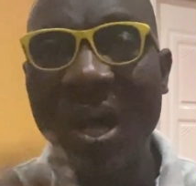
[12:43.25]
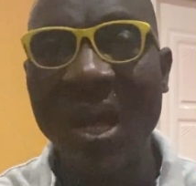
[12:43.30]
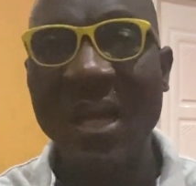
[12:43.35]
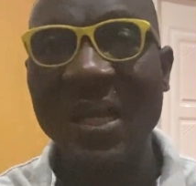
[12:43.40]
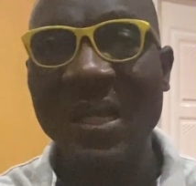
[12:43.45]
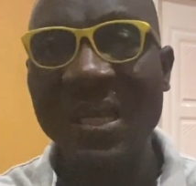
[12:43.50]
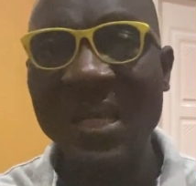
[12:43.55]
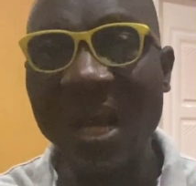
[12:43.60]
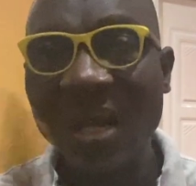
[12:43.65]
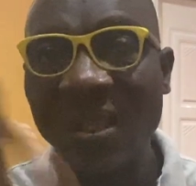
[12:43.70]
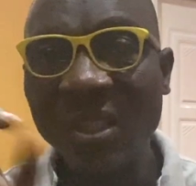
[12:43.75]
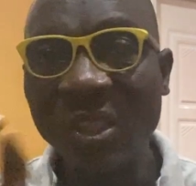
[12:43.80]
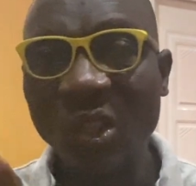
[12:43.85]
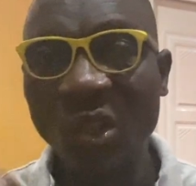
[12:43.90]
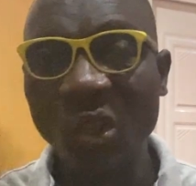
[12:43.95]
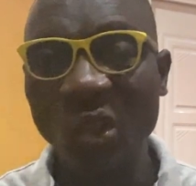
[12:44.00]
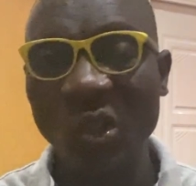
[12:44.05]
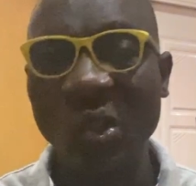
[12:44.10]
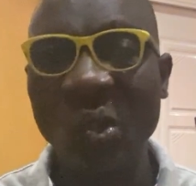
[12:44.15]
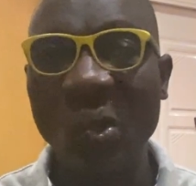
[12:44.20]
and down the
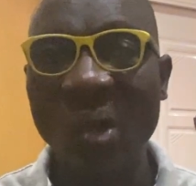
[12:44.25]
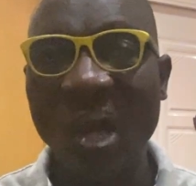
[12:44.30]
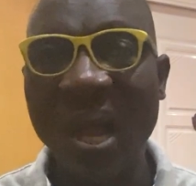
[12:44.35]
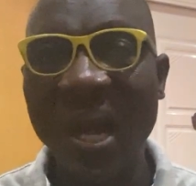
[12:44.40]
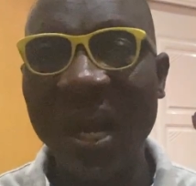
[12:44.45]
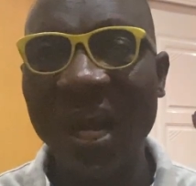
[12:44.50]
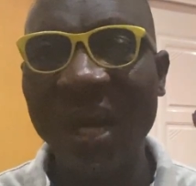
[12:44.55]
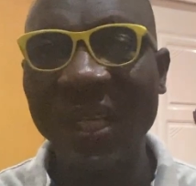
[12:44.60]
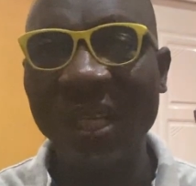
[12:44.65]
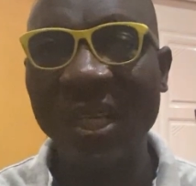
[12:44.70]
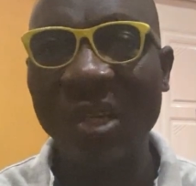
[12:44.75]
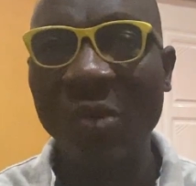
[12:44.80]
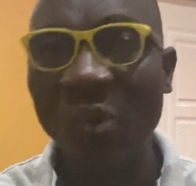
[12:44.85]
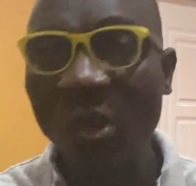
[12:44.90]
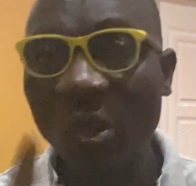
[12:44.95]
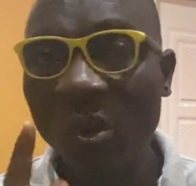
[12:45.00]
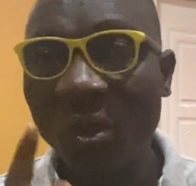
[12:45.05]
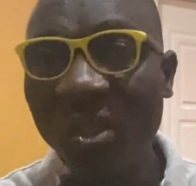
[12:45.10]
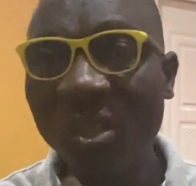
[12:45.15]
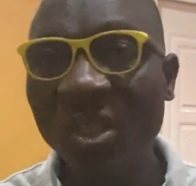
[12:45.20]
social hierarchy. We
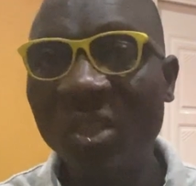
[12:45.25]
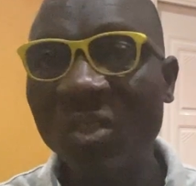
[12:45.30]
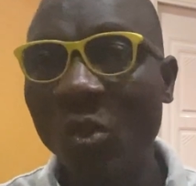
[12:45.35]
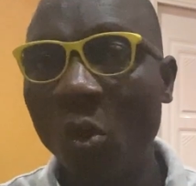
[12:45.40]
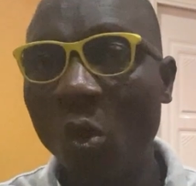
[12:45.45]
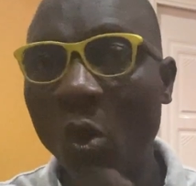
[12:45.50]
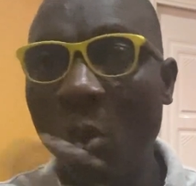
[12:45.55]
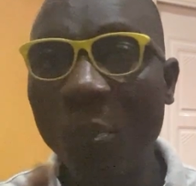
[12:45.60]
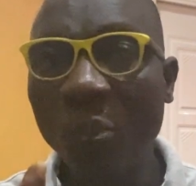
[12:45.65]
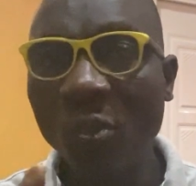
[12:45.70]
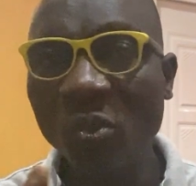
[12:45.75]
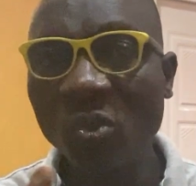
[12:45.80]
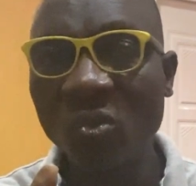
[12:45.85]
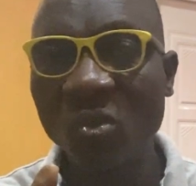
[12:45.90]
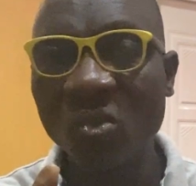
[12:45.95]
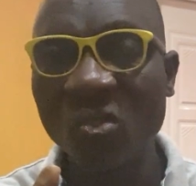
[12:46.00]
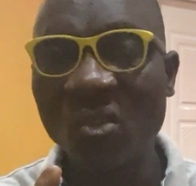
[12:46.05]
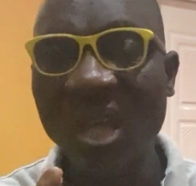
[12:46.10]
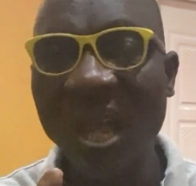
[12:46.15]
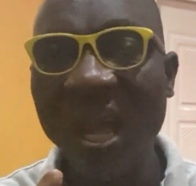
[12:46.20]
call this open
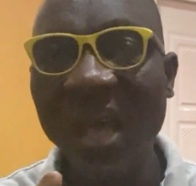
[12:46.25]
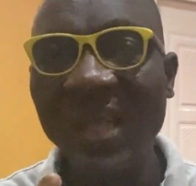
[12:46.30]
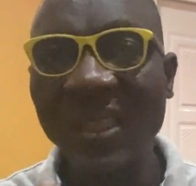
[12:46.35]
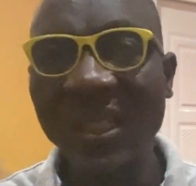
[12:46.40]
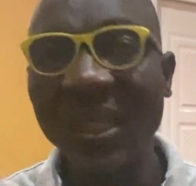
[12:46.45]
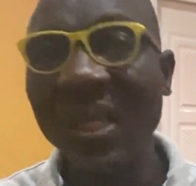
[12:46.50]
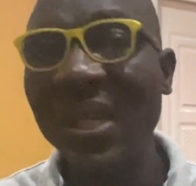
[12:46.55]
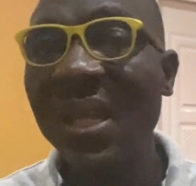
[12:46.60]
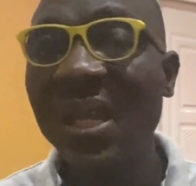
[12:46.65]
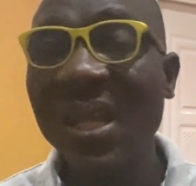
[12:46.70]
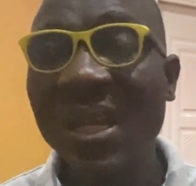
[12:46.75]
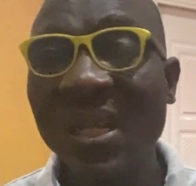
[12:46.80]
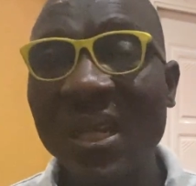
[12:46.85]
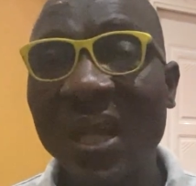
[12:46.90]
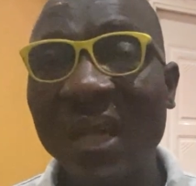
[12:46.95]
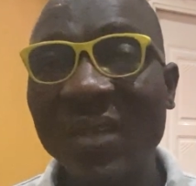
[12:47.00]
society. There are